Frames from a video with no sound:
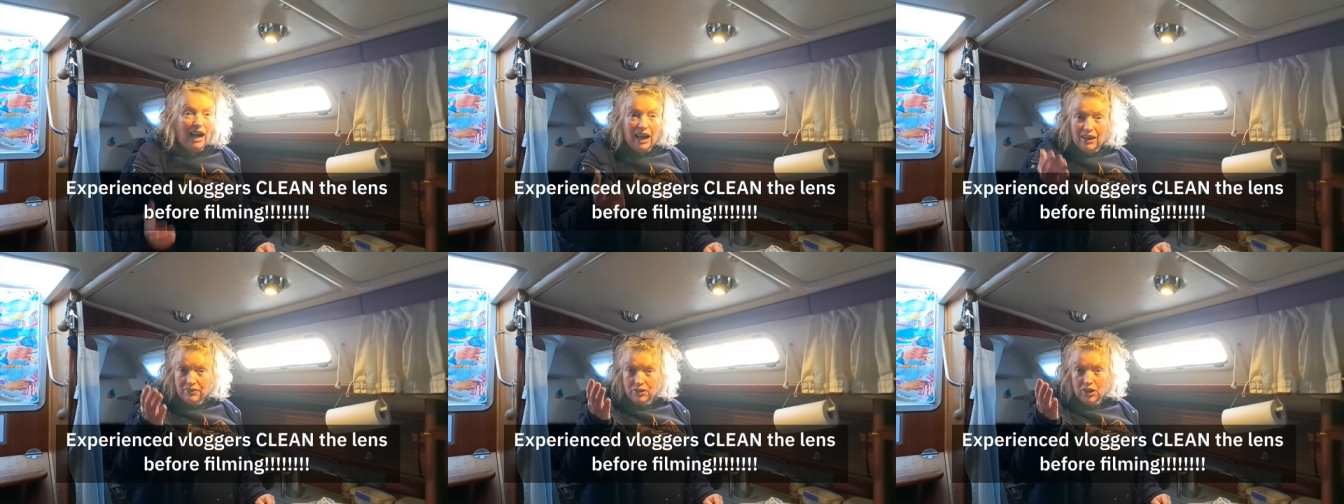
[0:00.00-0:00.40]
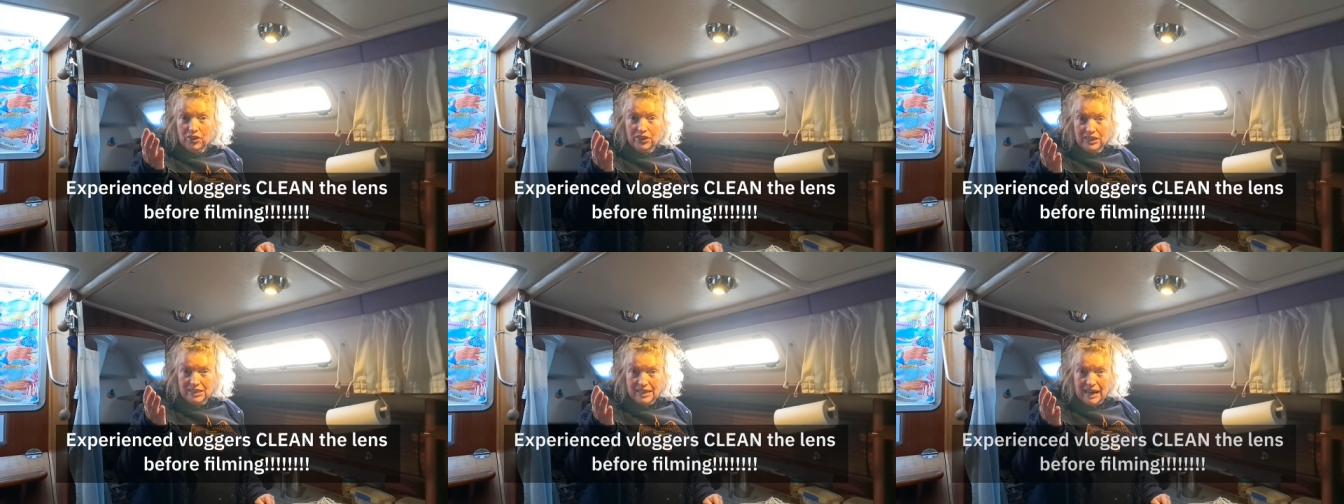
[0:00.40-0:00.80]
I've got
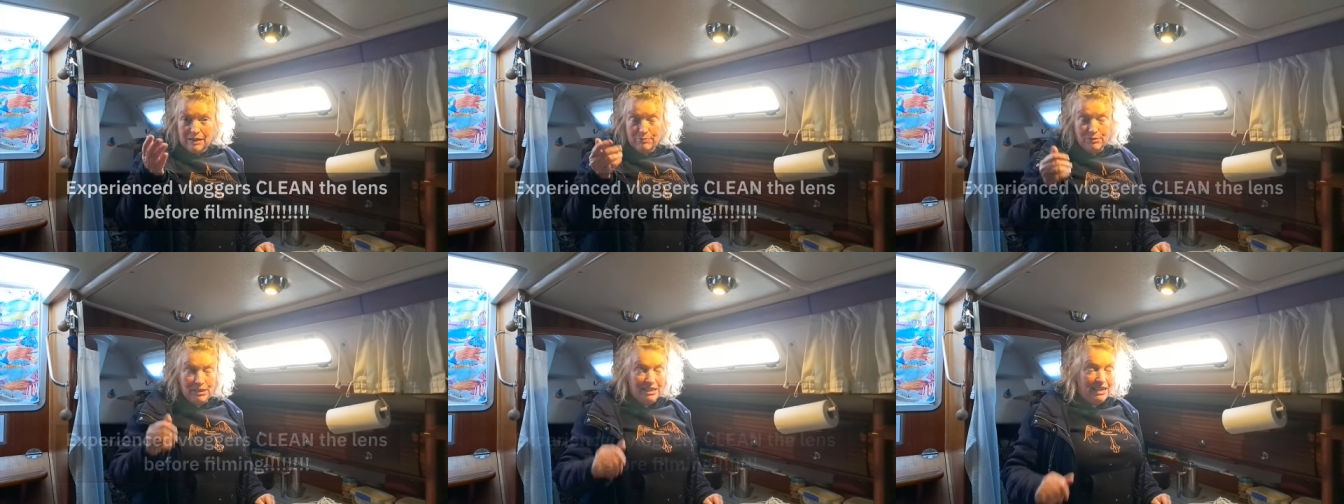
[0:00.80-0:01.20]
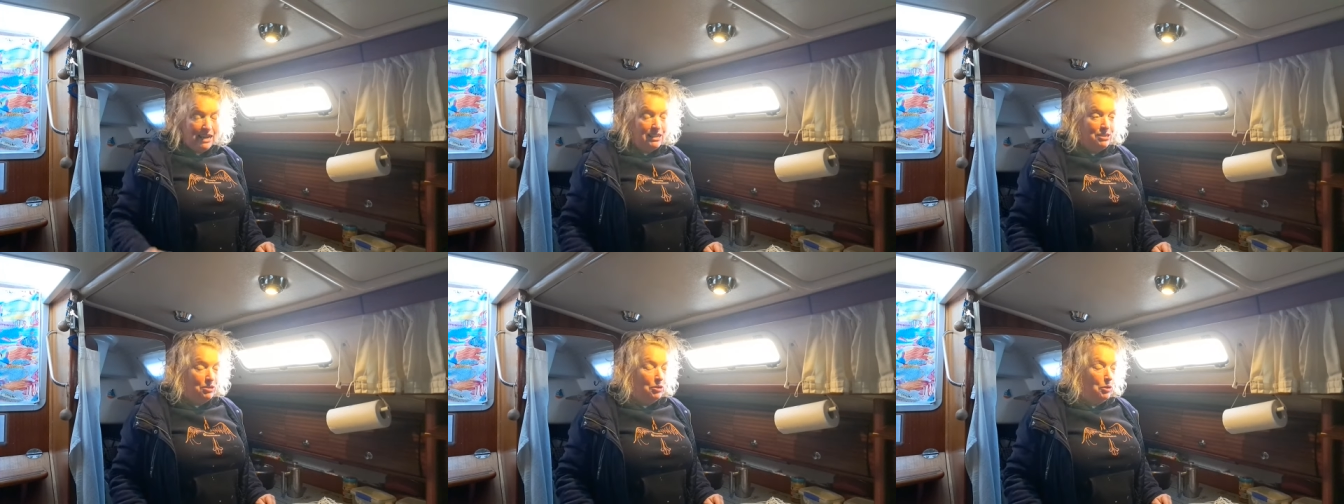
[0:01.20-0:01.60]
this camera
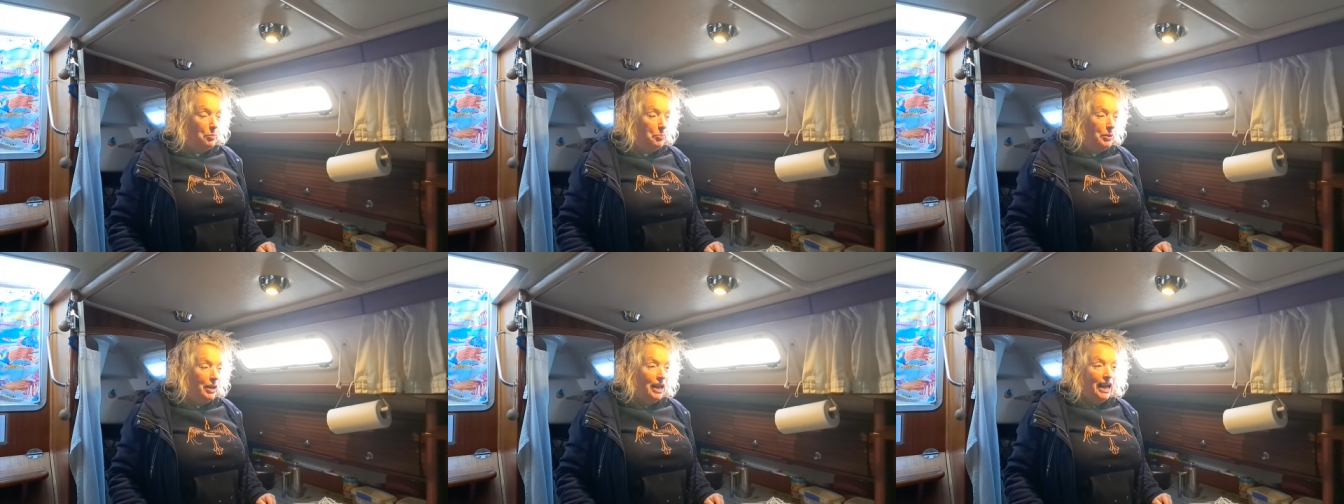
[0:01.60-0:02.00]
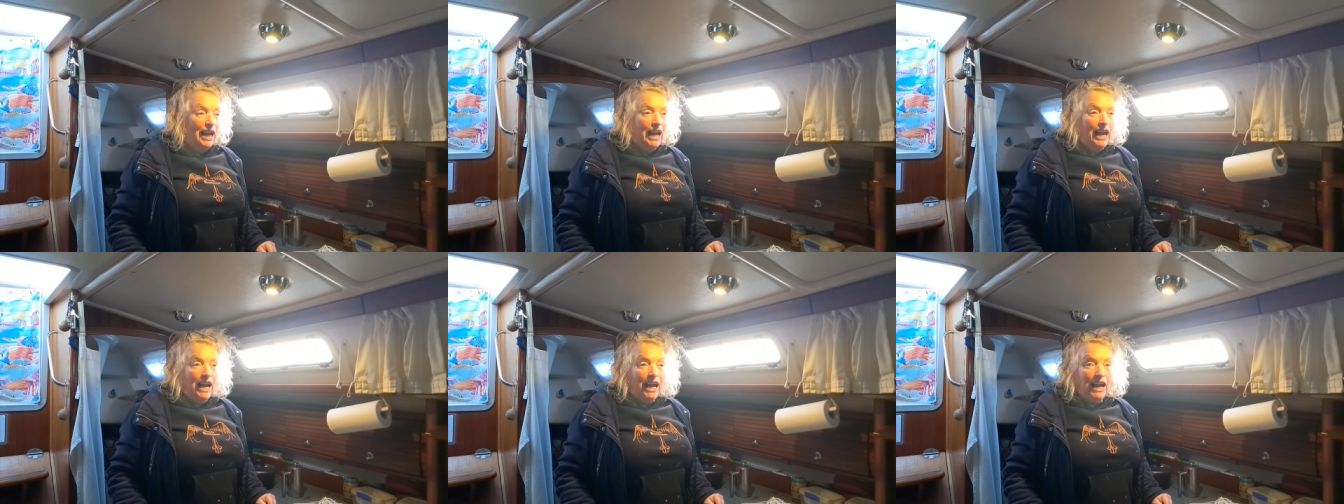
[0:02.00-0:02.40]
set up.
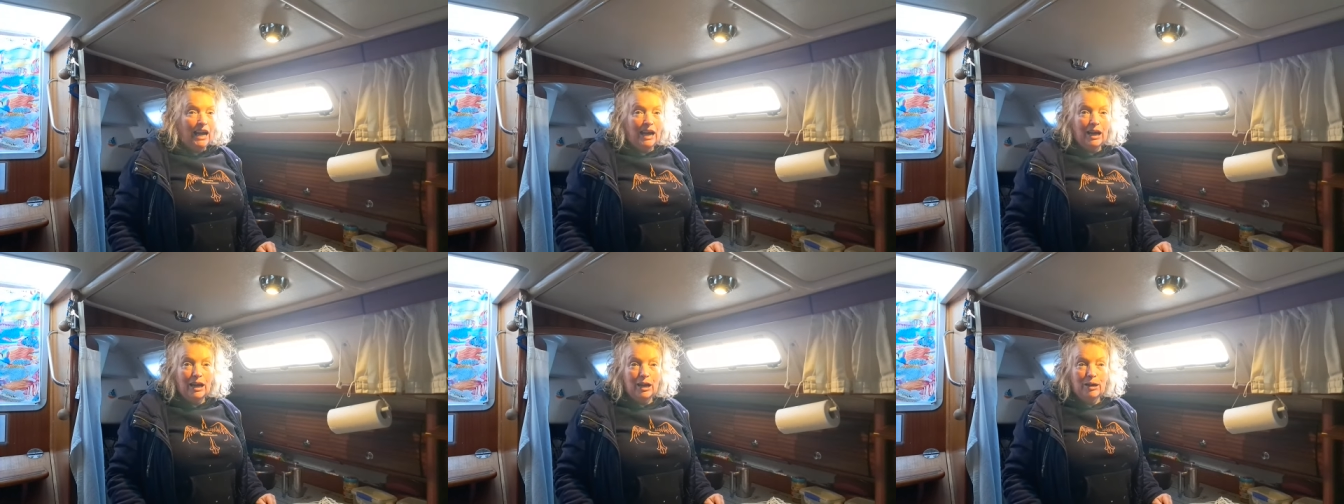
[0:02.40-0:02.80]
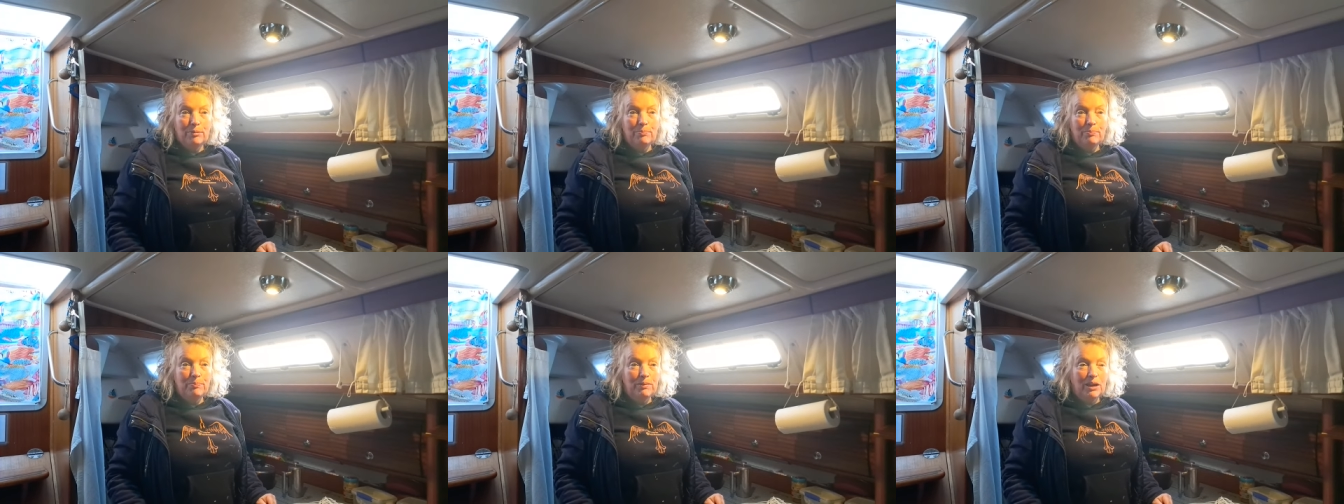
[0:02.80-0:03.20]

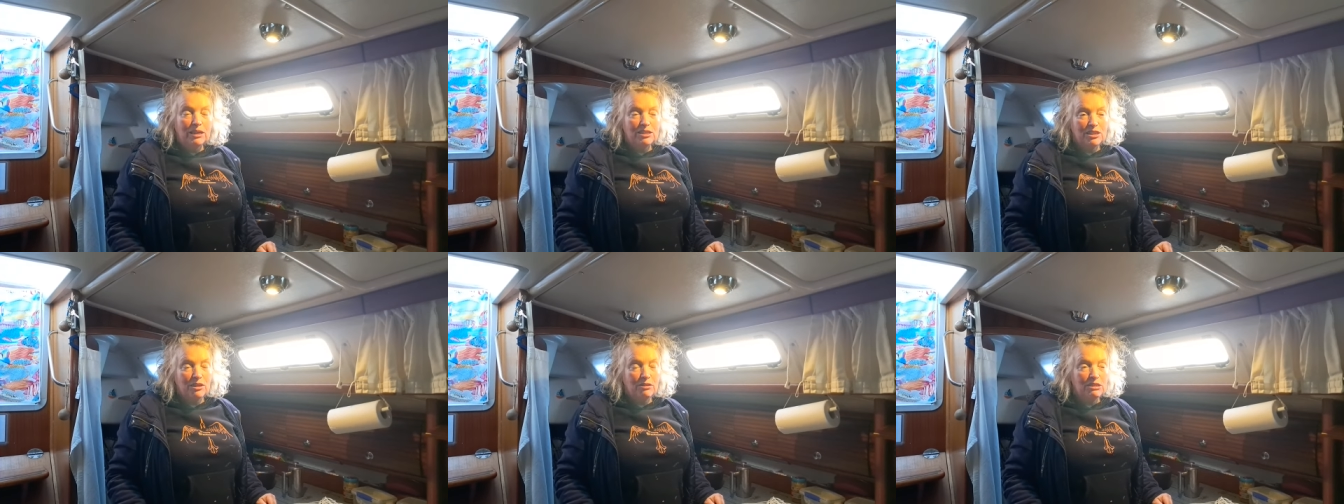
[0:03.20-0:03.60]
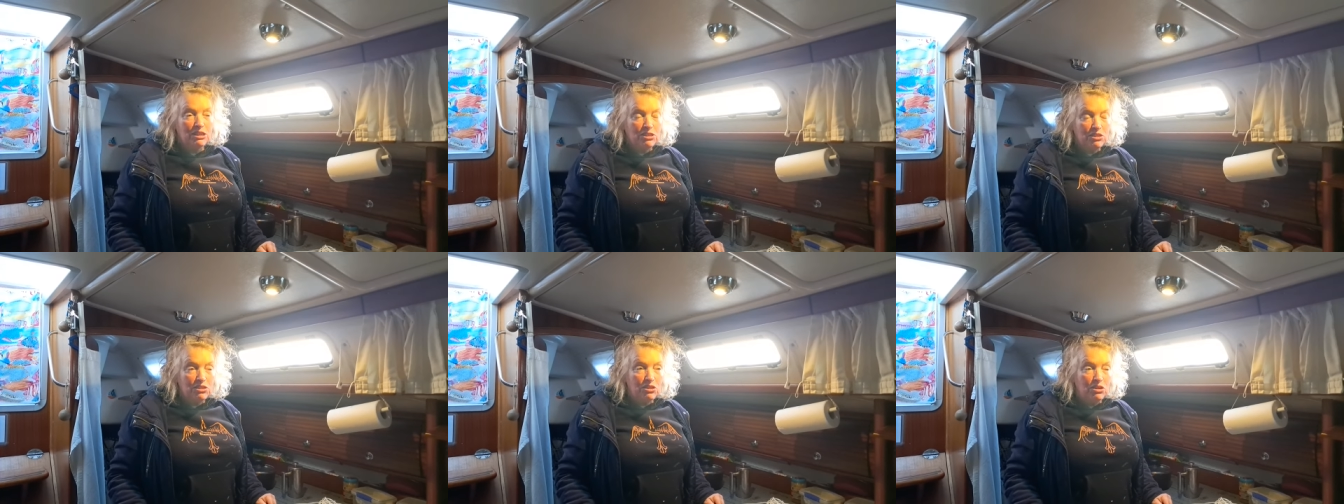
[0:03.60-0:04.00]
Um, so I
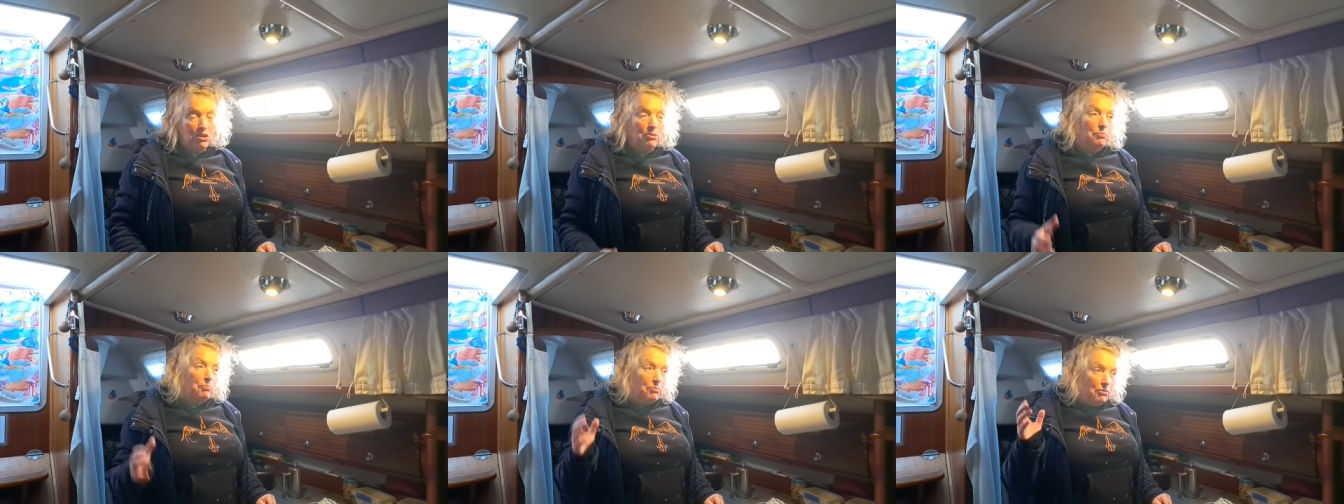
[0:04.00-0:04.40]
just thought,